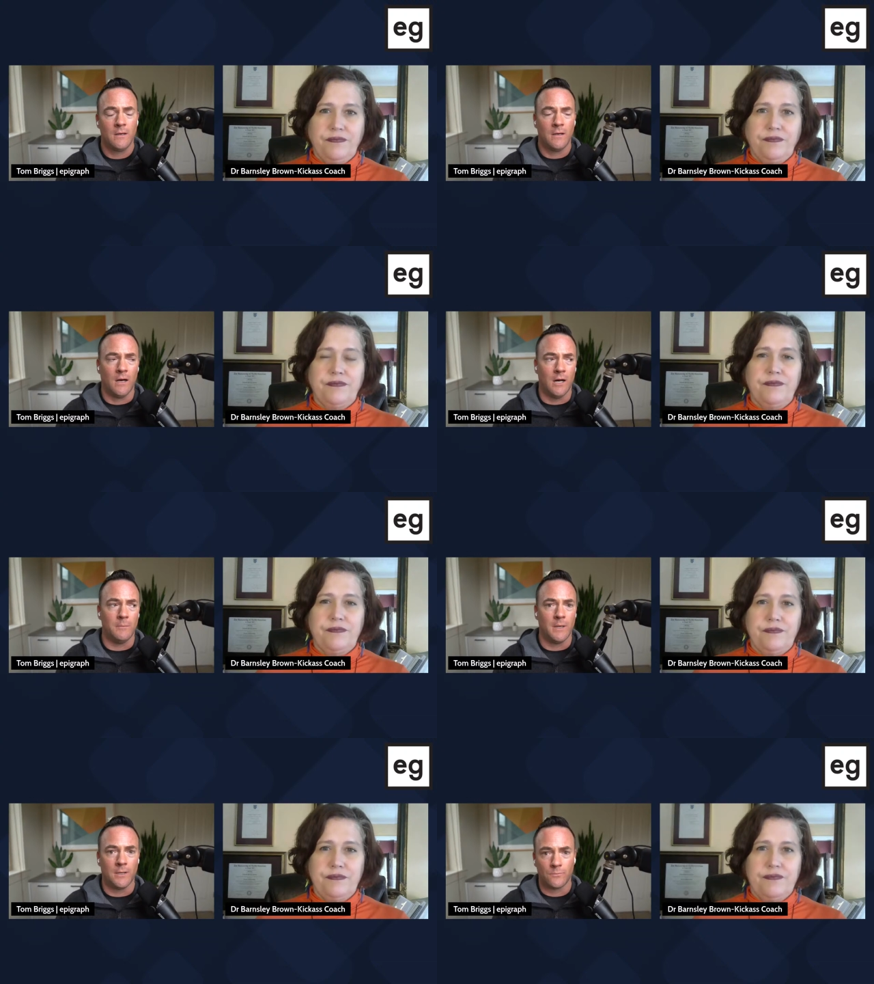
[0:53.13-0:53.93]

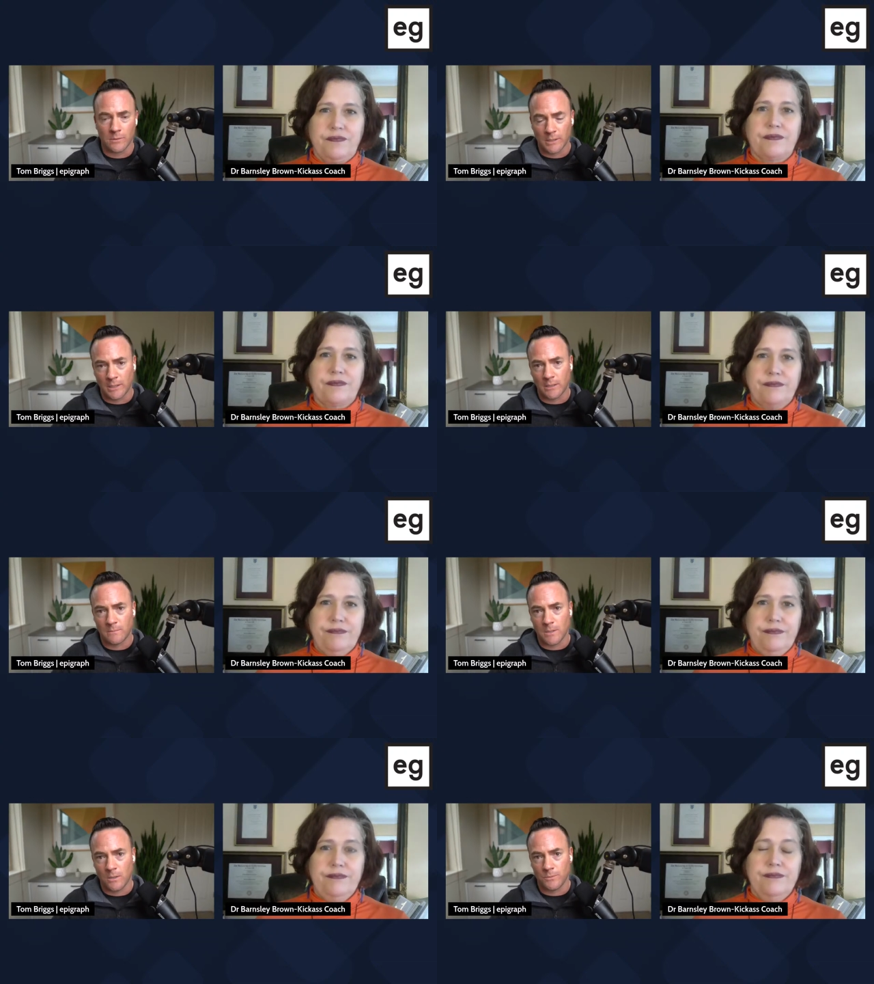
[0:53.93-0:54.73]
Speaker 1: um, and really,
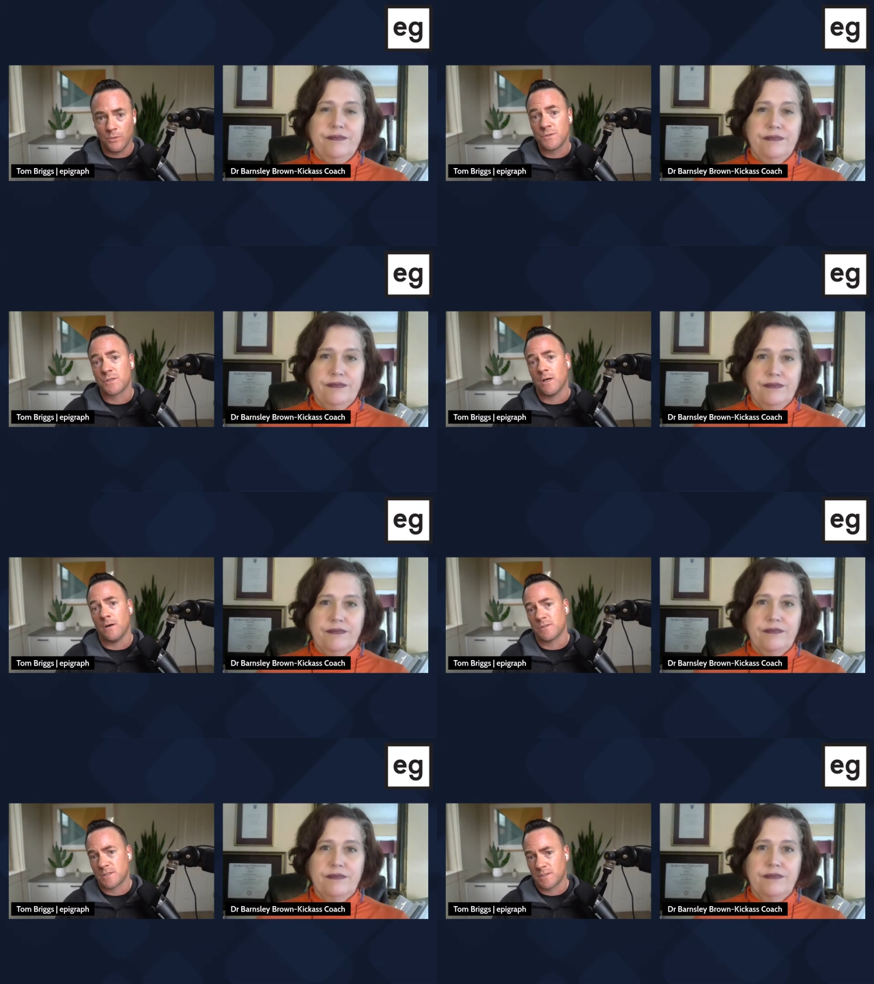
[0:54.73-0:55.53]
you know, use
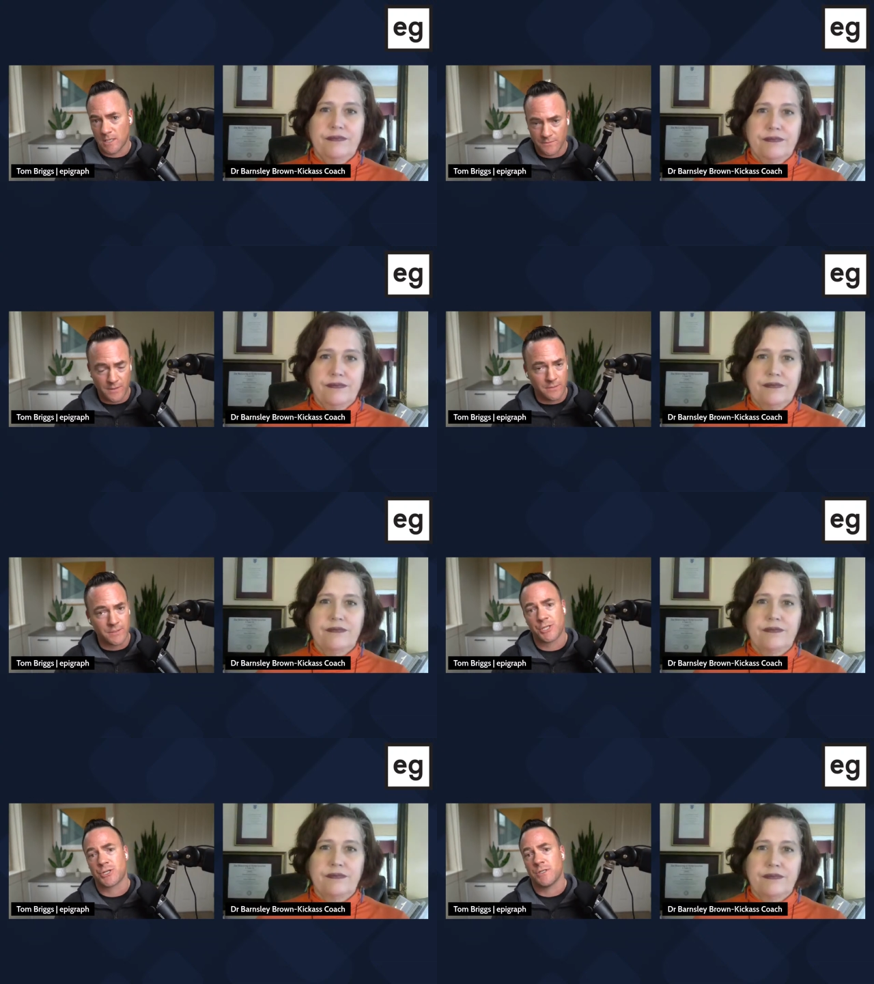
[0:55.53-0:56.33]
those as a
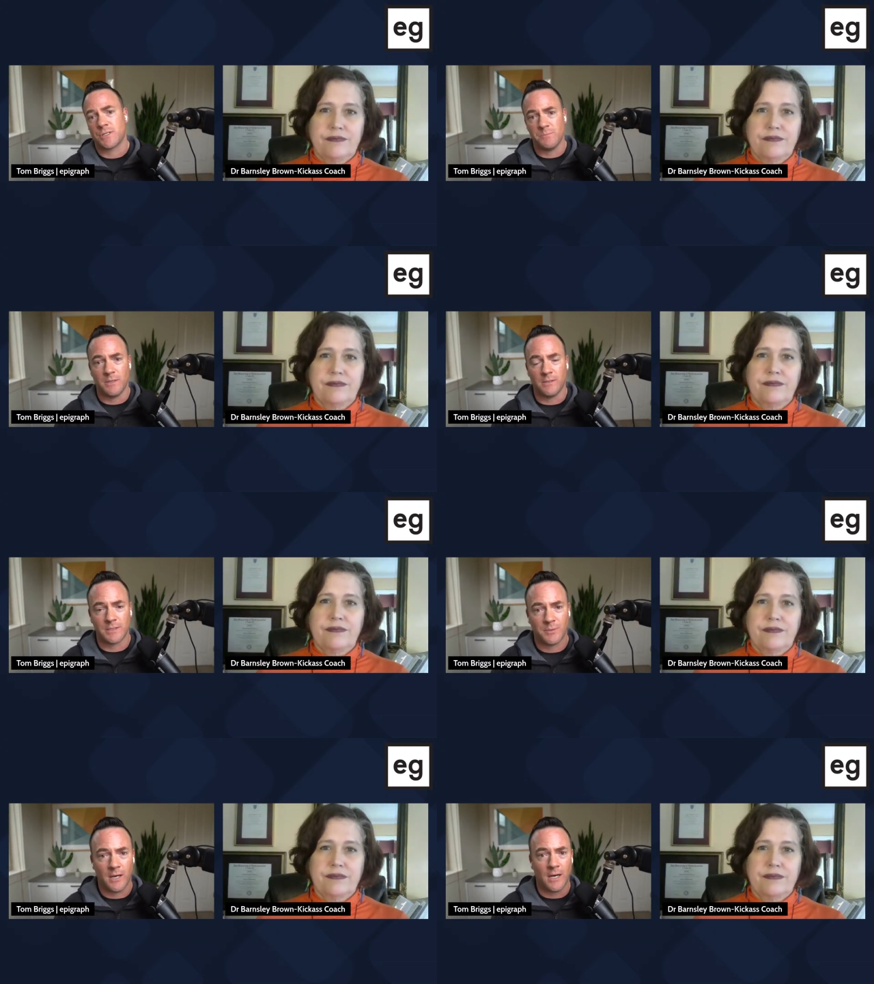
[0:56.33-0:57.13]
foundation to build
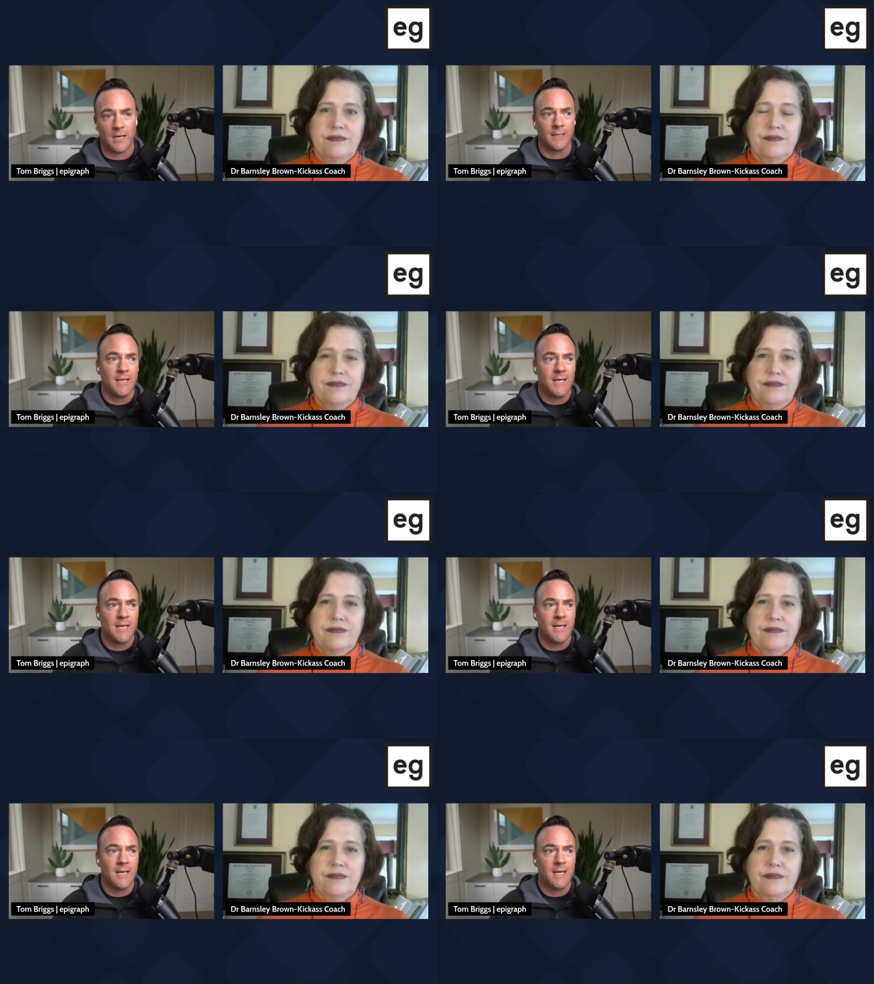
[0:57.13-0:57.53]
upon.